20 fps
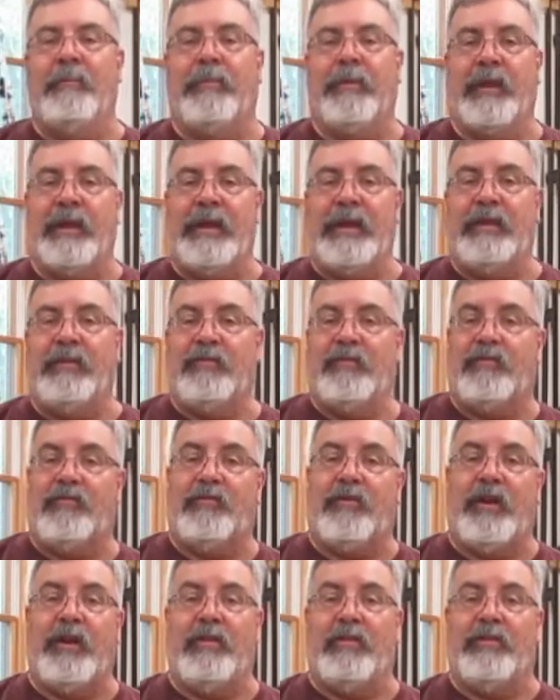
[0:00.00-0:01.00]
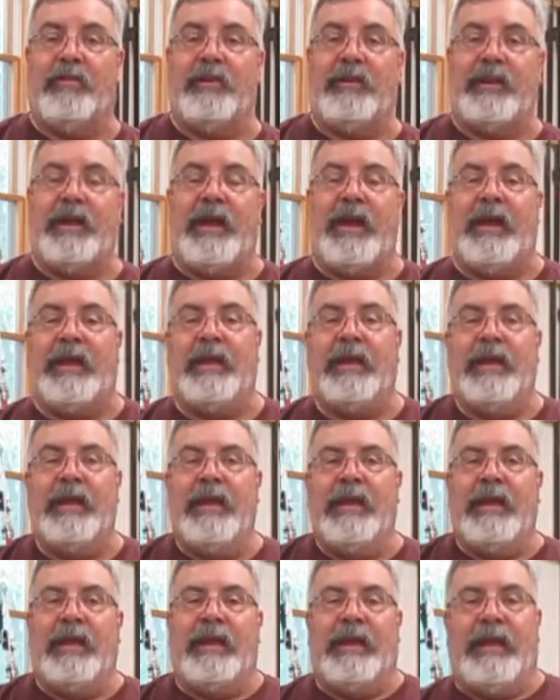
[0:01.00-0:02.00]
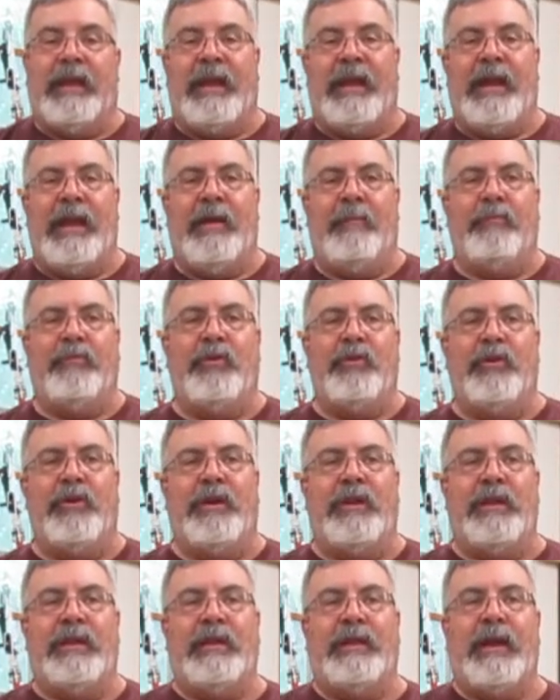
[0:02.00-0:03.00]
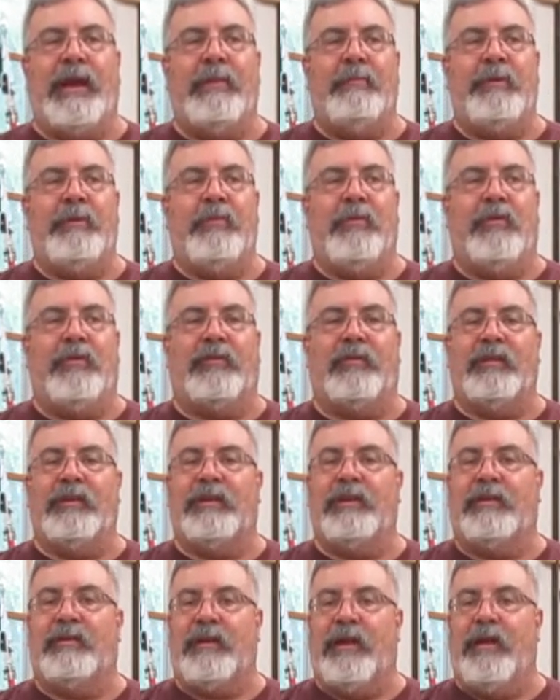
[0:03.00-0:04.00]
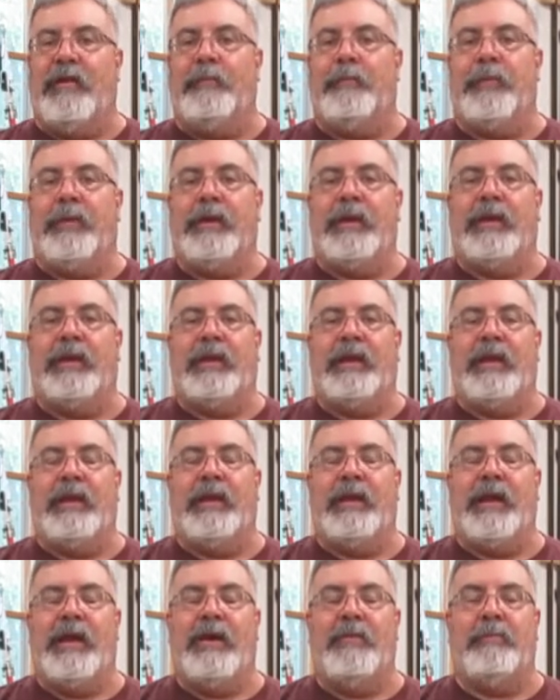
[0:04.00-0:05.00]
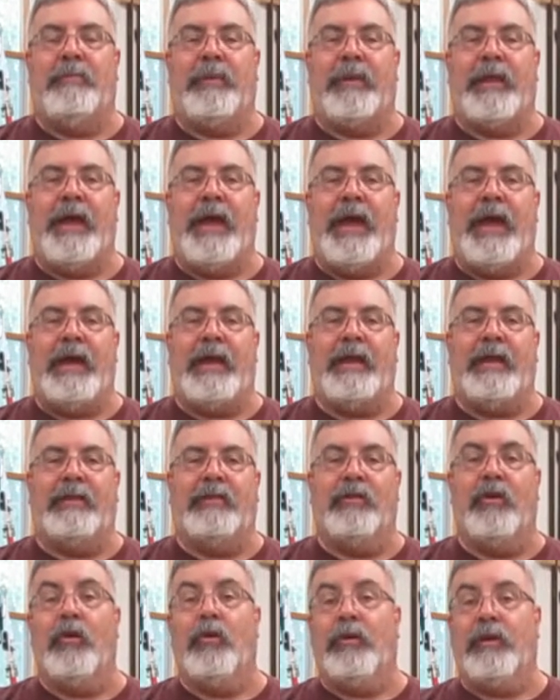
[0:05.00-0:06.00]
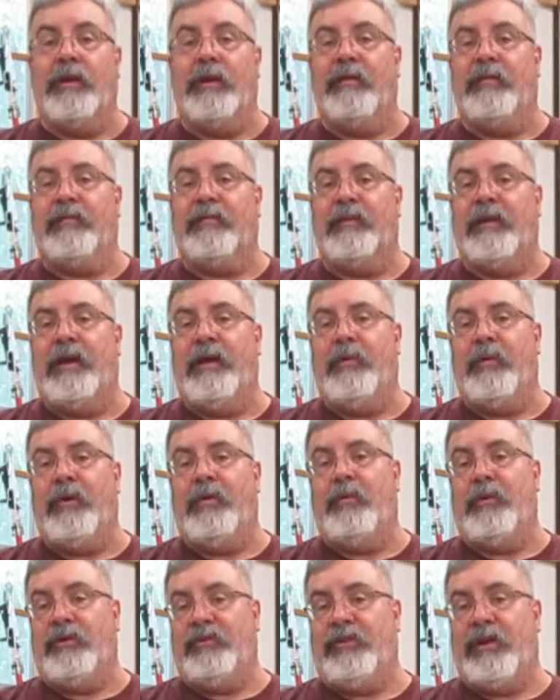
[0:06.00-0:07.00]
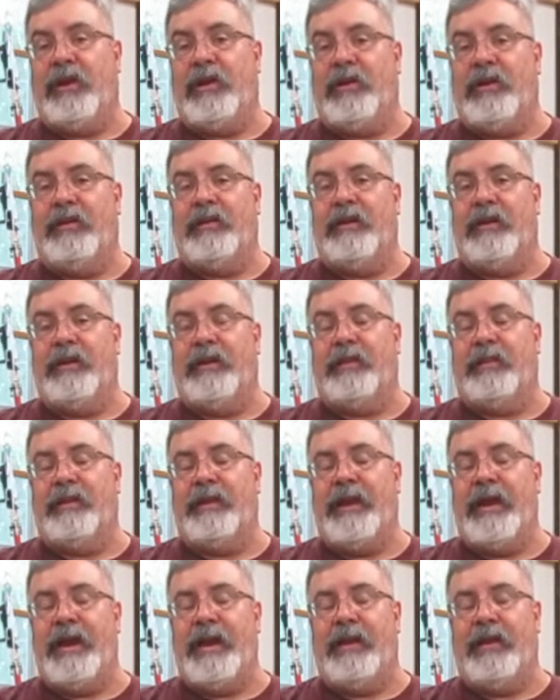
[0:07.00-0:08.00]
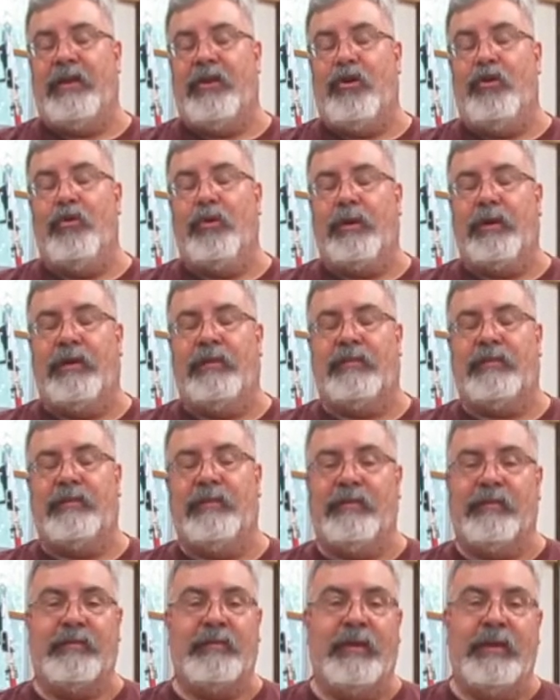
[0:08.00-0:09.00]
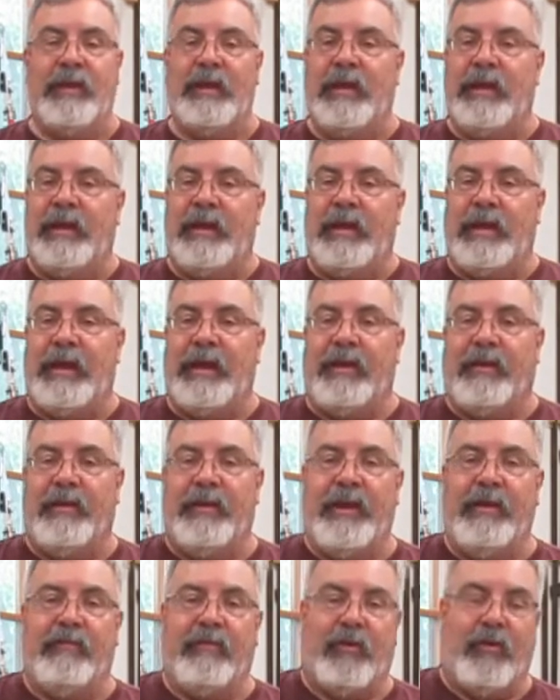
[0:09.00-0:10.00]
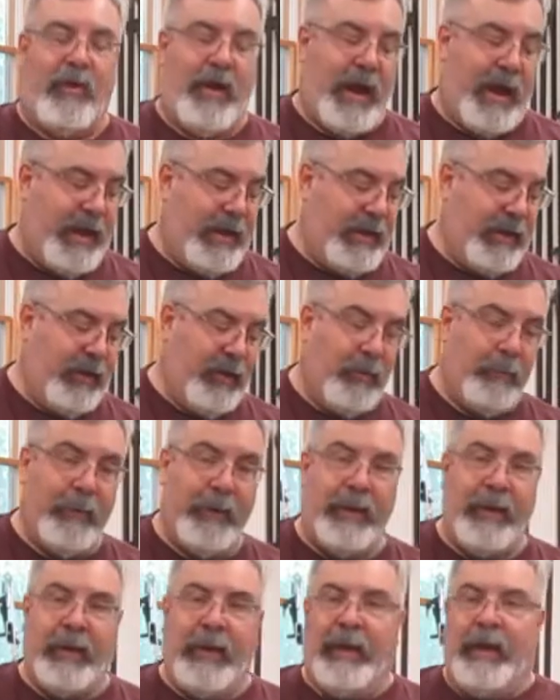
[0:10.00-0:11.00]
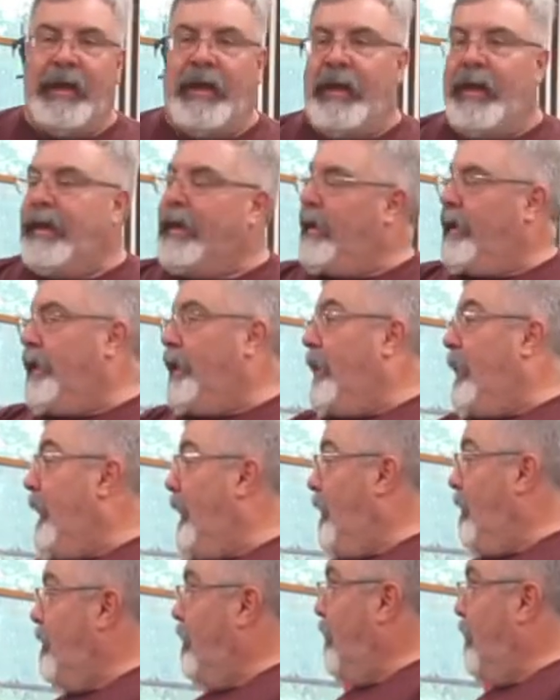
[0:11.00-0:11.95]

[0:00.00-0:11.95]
Blaine's trailer deck. And then I'm doing, he got me mostly catalpa and black locust. We wish I could have done the thing on the locust because that'll never rot, you know. But I was